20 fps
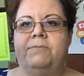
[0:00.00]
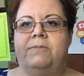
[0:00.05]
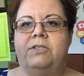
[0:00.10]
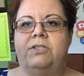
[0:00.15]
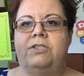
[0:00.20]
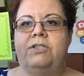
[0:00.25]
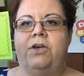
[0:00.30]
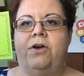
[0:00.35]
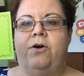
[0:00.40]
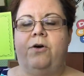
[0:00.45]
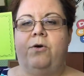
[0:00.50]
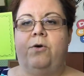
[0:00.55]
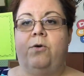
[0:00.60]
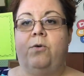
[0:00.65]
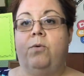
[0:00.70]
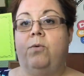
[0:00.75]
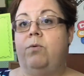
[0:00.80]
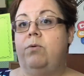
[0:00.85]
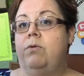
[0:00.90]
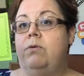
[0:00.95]

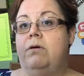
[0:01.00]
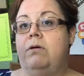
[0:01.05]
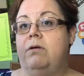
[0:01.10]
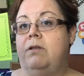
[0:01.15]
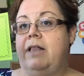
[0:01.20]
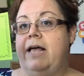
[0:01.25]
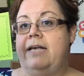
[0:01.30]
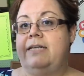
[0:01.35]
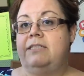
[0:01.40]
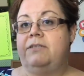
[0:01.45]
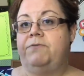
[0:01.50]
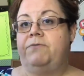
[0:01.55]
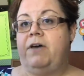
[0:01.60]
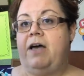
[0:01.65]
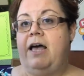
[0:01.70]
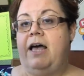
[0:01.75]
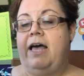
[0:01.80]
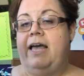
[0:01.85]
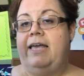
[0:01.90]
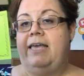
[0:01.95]
So
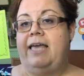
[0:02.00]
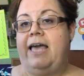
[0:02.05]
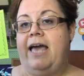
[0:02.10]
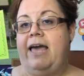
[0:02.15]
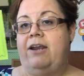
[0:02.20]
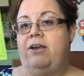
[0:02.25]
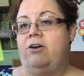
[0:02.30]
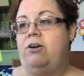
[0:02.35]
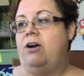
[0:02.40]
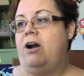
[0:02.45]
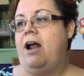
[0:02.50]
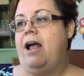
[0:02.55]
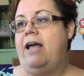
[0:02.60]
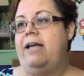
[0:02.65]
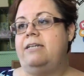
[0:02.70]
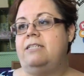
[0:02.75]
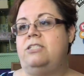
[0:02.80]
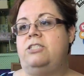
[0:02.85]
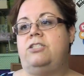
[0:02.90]
classify, categorize.